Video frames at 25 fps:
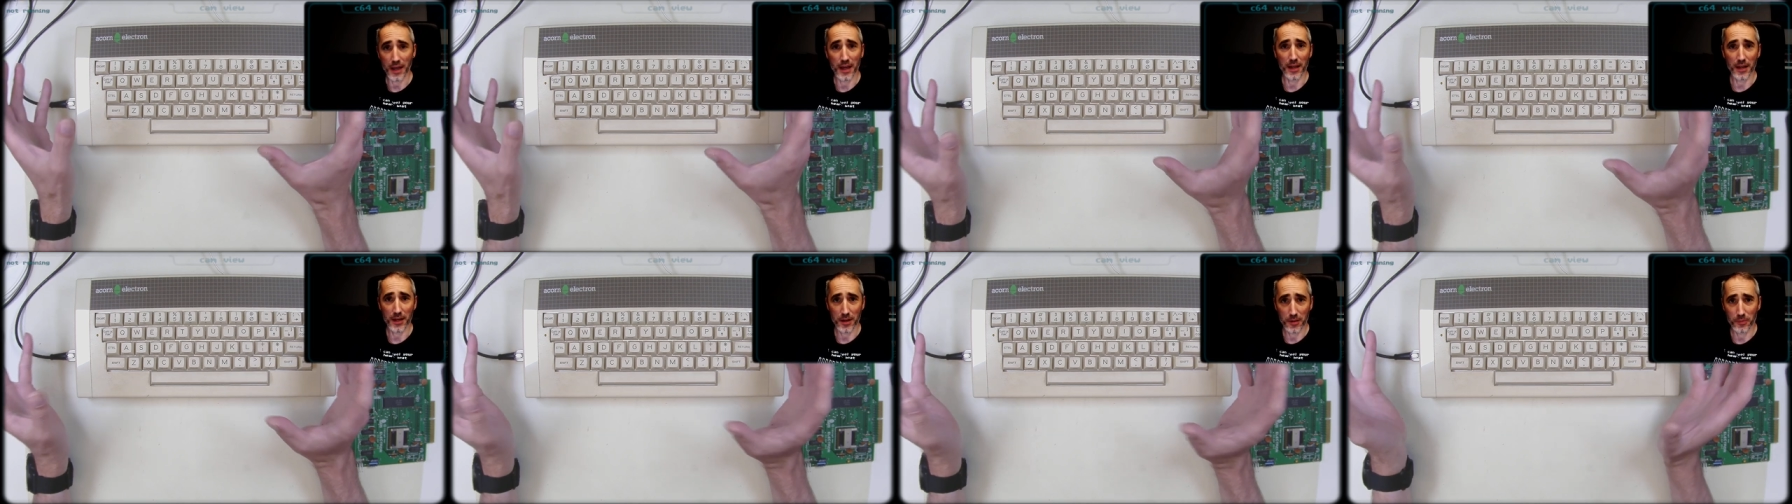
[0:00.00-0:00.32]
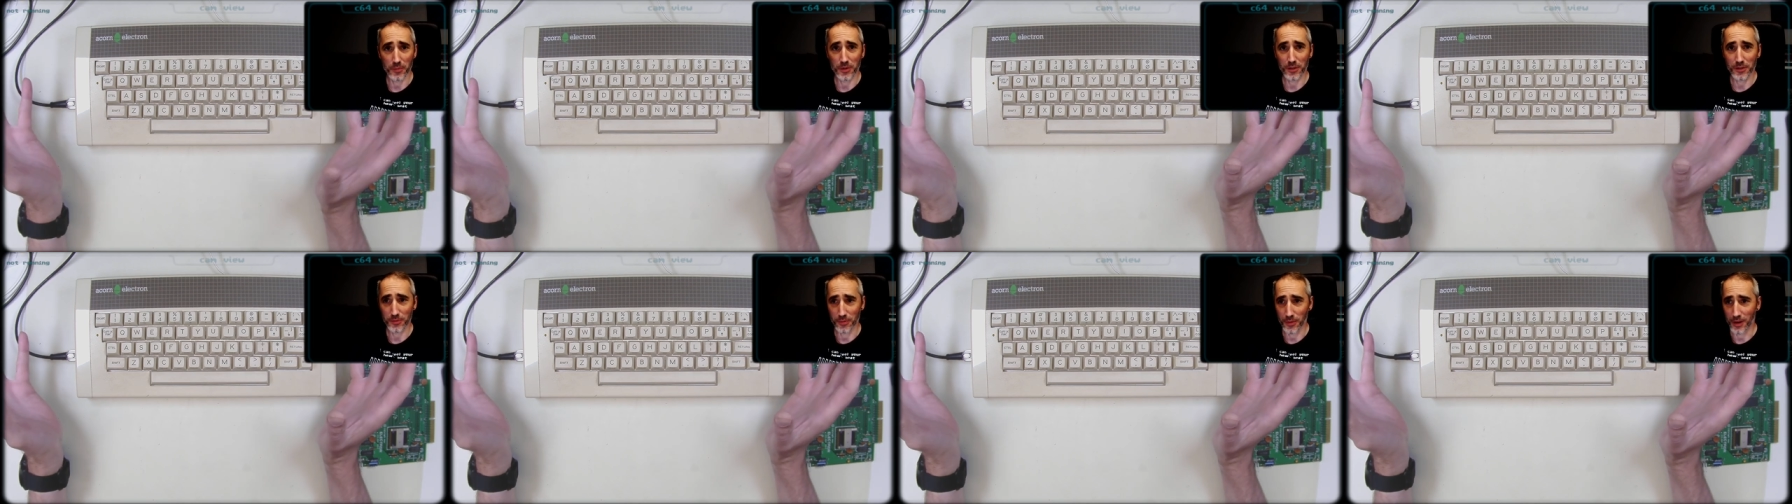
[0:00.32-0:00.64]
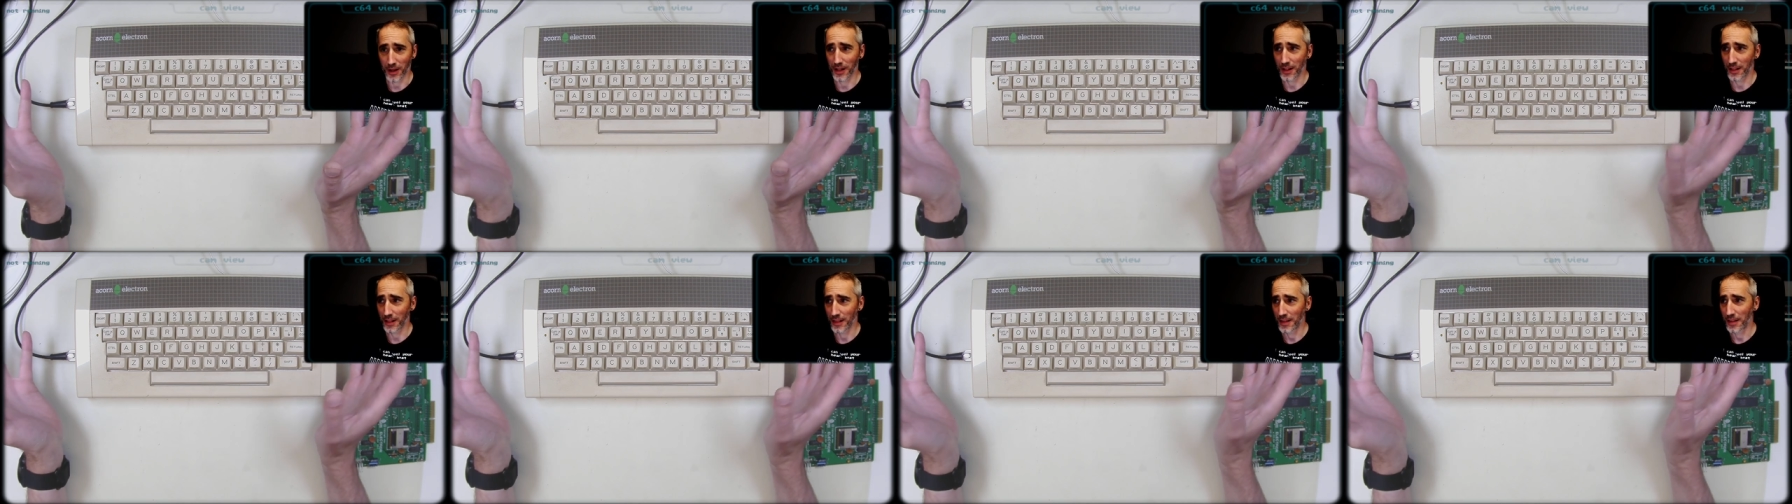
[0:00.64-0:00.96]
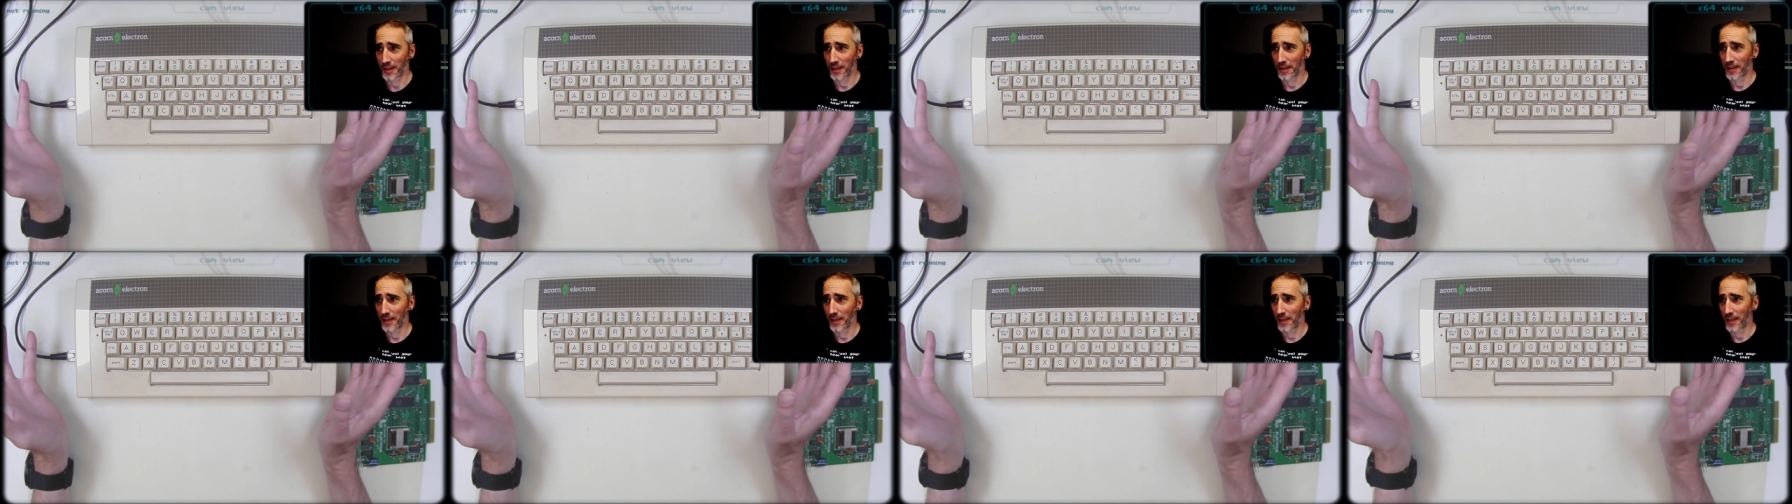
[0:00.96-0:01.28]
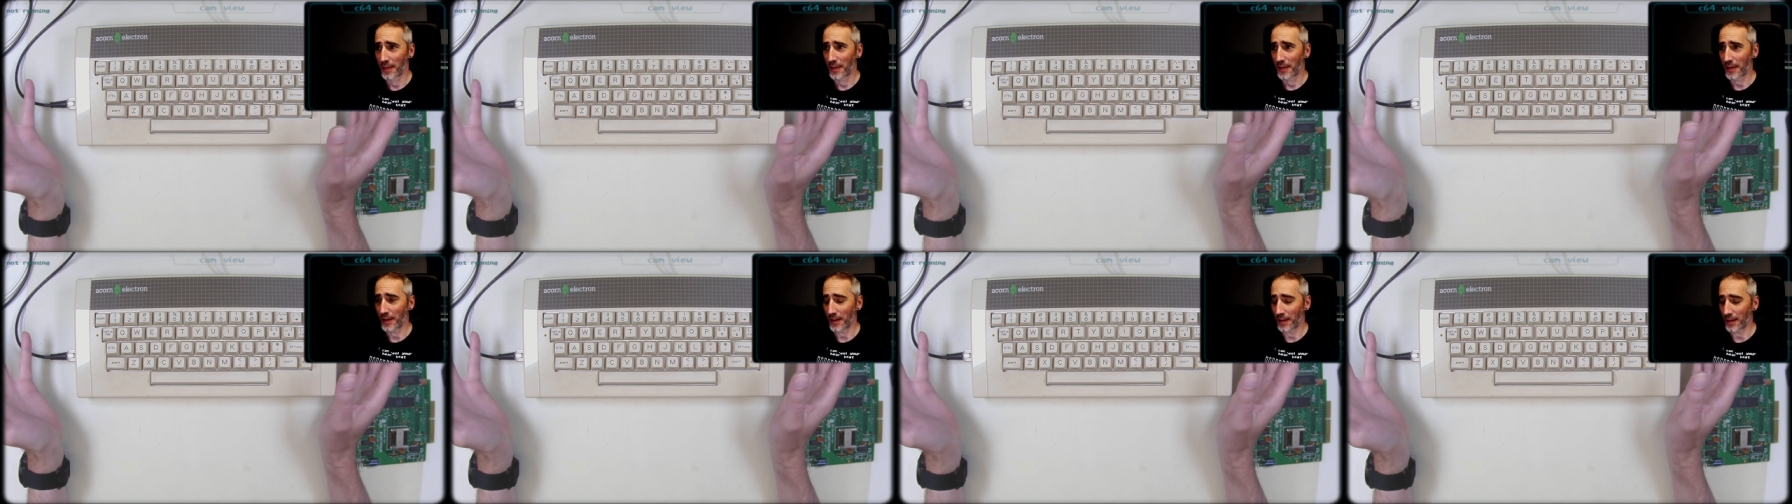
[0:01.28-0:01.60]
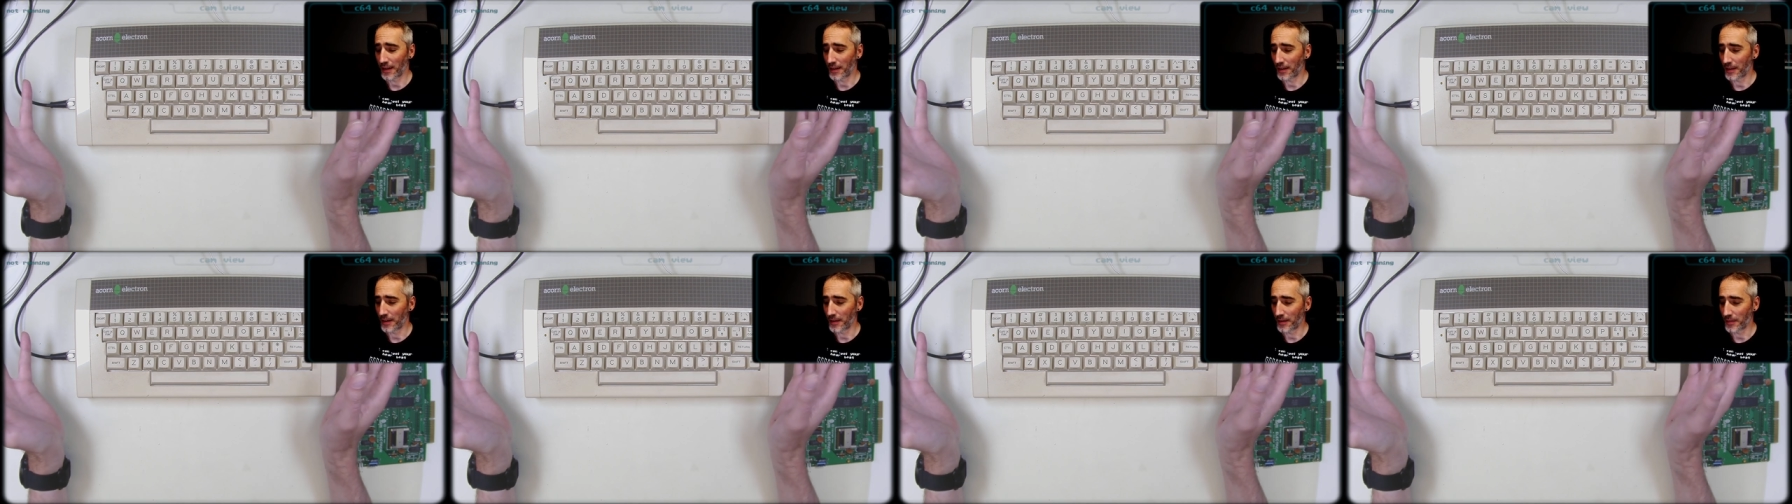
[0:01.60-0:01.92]
Adam as well.
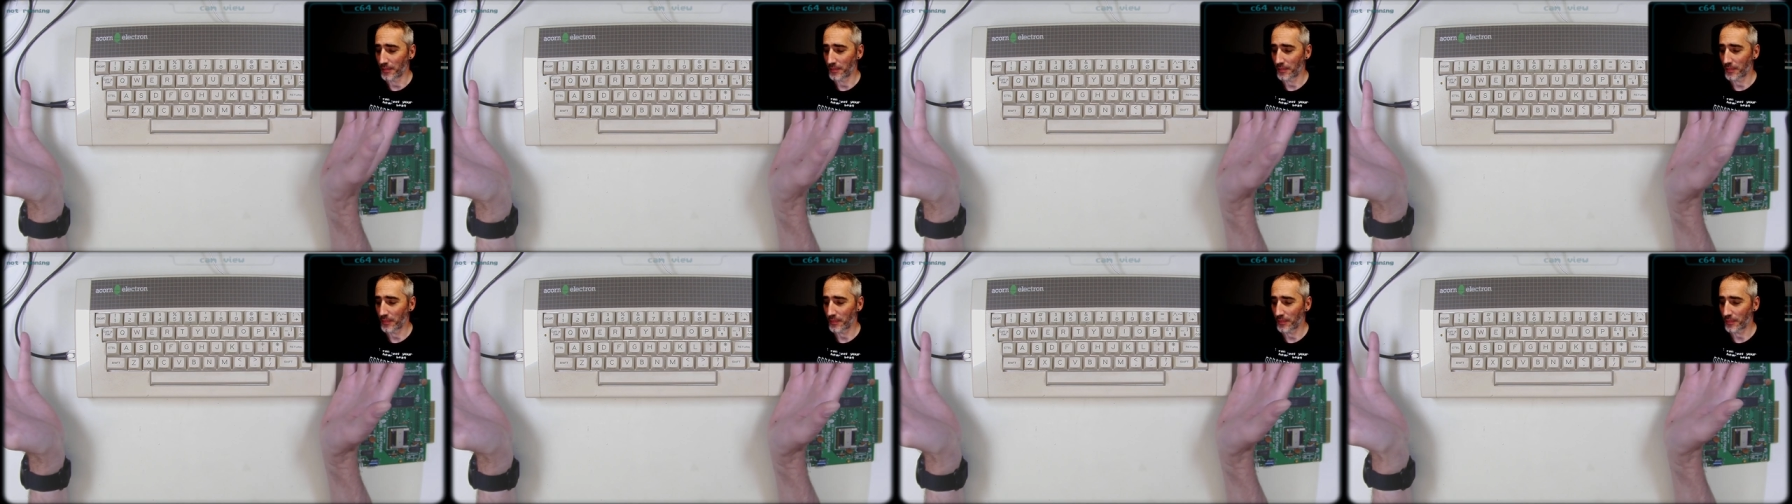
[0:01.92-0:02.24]
Uh,